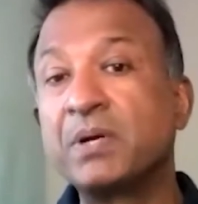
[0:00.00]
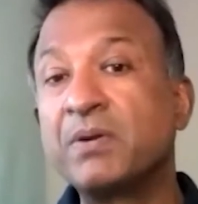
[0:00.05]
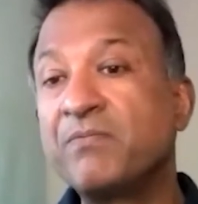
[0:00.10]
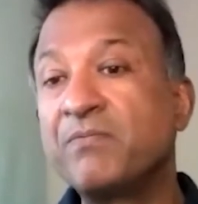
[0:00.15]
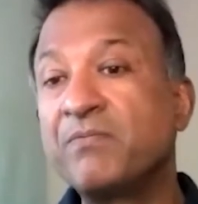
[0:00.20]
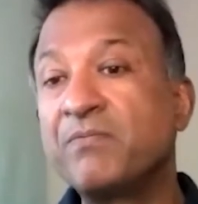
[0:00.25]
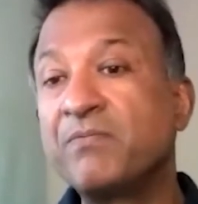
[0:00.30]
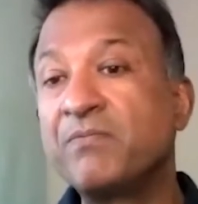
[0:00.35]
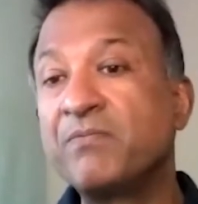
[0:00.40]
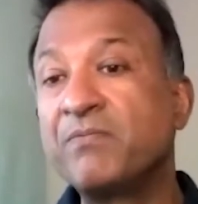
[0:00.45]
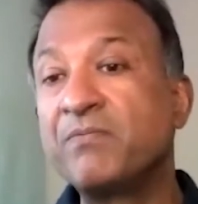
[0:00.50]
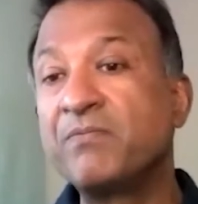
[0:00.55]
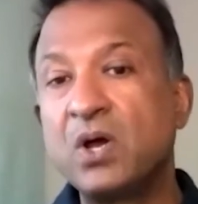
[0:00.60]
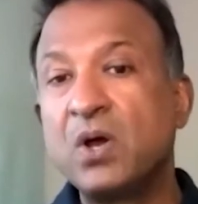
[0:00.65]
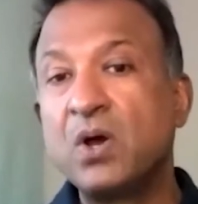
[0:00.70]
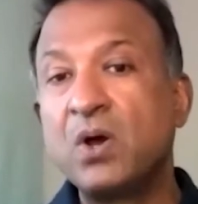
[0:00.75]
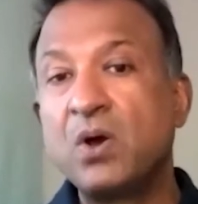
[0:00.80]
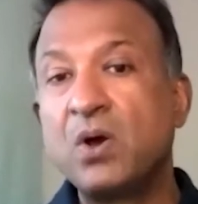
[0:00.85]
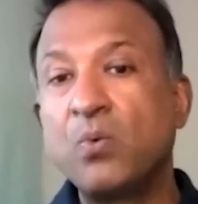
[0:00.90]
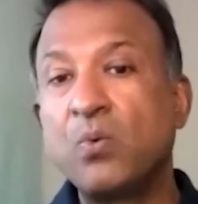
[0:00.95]
But in fact,
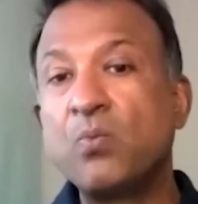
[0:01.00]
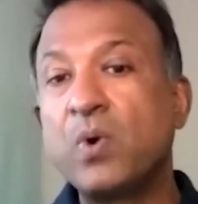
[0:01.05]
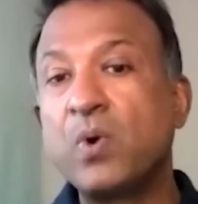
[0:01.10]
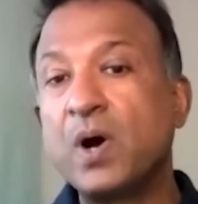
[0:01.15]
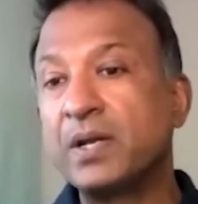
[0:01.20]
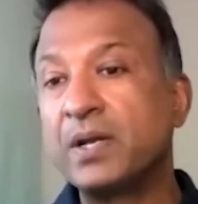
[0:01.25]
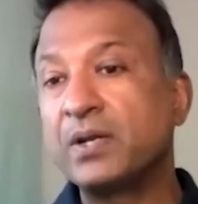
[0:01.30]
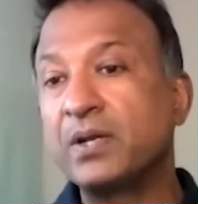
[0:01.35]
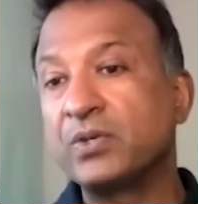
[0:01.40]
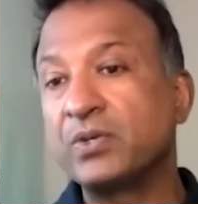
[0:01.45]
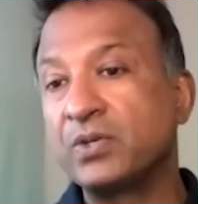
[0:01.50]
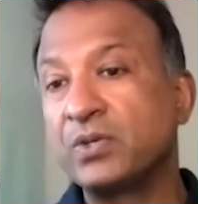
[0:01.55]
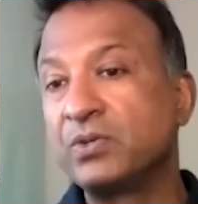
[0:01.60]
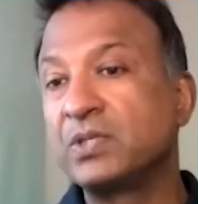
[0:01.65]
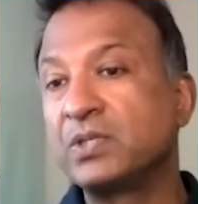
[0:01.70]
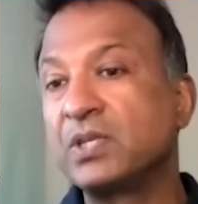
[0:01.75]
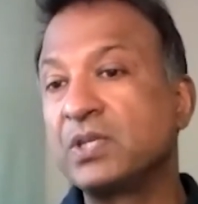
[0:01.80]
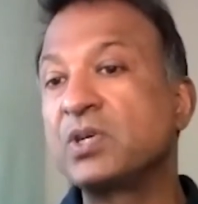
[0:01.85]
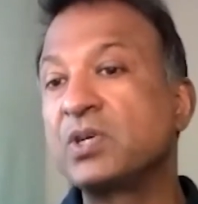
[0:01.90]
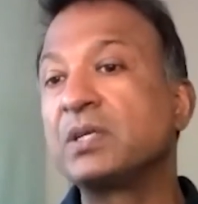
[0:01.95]
why not use
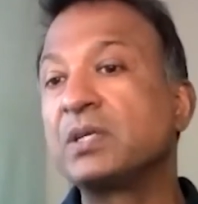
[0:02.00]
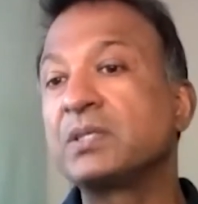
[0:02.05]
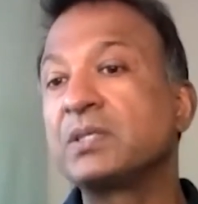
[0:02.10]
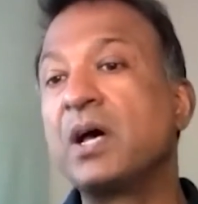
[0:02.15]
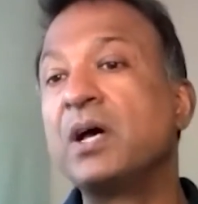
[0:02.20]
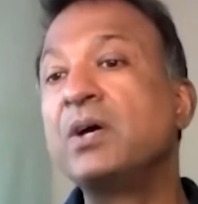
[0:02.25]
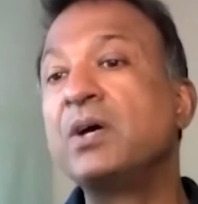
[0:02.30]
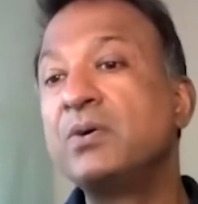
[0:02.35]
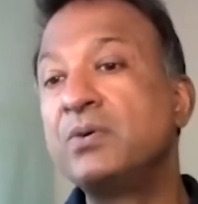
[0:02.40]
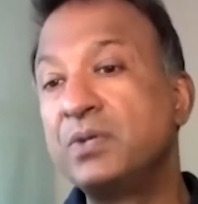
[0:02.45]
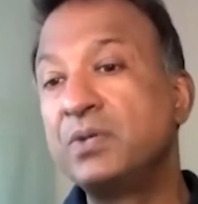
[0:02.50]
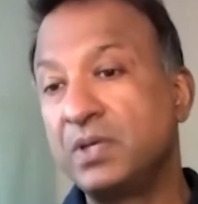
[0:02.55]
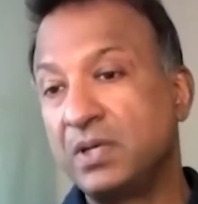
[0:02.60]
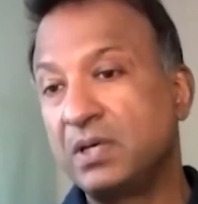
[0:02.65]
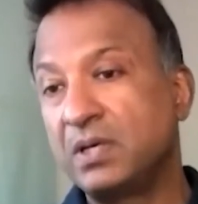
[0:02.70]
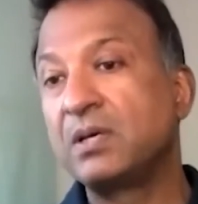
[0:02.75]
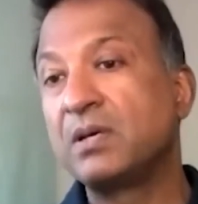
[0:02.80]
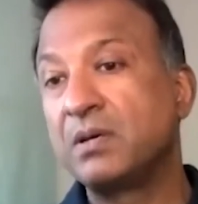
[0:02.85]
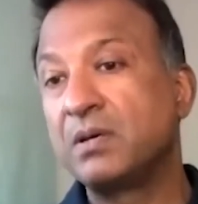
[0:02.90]
the child's own